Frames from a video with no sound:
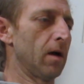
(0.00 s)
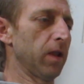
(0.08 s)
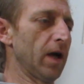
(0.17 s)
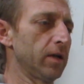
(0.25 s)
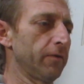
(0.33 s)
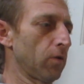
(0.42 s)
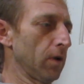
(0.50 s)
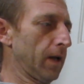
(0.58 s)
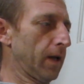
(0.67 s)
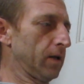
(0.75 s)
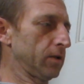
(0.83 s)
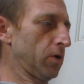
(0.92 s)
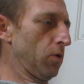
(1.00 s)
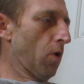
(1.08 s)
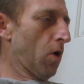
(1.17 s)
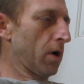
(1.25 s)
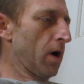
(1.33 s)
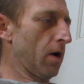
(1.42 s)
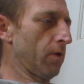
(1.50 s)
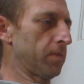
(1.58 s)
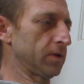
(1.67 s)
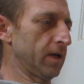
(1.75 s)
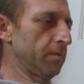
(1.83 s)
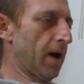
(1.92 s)
Plaintiff or litigants who are not
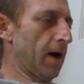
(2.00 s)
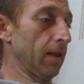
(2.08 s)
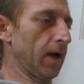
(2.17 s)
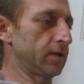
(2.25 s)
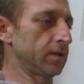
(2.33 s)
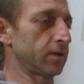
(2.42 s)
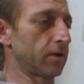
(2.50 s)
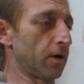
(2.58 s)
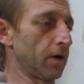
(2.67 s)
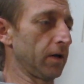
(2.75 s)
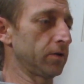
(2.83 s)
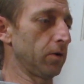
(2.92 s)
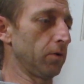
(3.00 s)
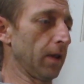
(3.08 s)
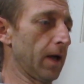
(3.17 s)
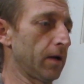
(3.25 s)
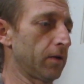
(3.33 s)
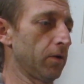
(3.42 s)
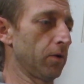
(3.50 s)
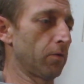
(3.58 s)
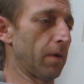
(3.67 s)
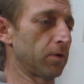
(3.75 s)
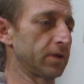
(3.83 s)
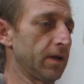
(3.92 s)
represented by licensed attorneys who elect to
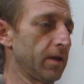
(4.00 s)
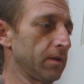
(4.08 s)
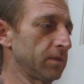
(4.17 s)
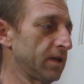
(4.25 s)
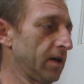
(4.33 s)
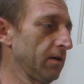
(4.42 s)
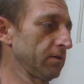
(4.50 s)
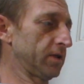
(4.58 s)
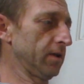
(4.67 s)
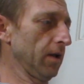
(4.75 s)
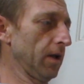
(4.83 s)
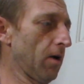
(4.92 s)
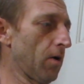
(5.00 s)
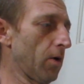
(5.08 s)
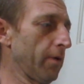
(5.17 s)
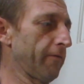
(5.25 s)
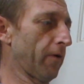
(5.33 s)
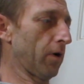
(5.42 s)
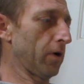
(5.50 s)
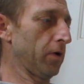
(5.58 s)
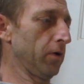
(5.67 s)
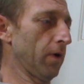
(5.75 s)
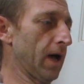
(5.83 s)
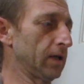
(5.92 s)
represent themselves generally are referred
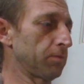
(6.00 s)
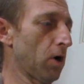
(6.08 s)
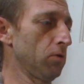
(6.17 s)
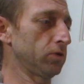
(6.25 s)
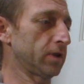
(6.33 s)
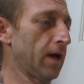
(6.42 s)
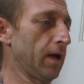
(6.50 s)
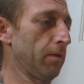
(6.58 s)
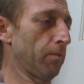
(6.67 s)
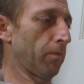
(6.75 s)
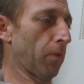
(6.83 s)
to as pro se